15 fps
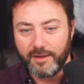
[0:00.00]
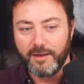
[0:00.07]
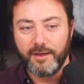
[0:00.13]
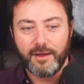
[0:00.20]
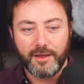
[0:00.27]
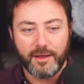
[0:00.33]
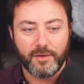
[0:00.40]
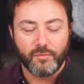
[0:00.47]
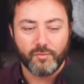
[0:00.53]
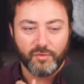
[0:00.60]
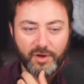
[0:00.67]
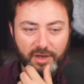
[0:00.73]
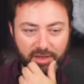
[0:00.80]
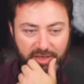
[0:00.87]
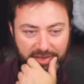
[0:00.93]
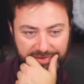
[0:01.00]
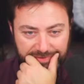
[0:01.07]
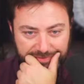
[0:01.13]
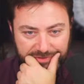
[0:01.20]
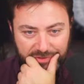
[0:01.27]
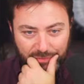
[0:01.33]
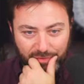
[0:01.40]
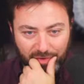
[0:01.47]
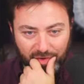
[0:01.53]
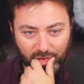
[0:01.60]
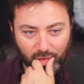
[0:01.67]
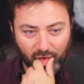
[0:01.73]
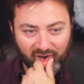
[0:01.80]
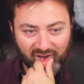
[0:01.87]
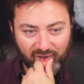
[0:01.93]
Right, okay. So we've got a
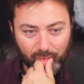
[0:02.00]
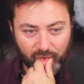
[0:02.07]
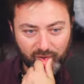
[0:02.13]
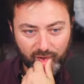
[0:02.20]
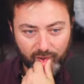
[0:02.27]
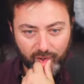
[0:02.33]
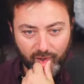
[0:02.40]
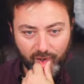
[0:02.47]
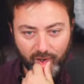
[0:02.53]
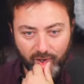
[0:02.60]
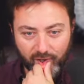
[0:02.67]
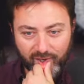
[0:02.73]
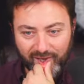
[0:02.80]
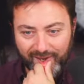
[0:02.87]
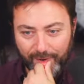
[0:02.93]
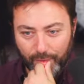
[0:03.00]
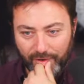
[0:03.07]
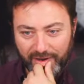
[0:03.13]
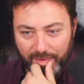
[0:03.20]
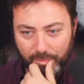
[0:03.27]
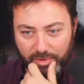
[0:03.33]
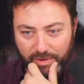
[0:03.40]
crab, king crab.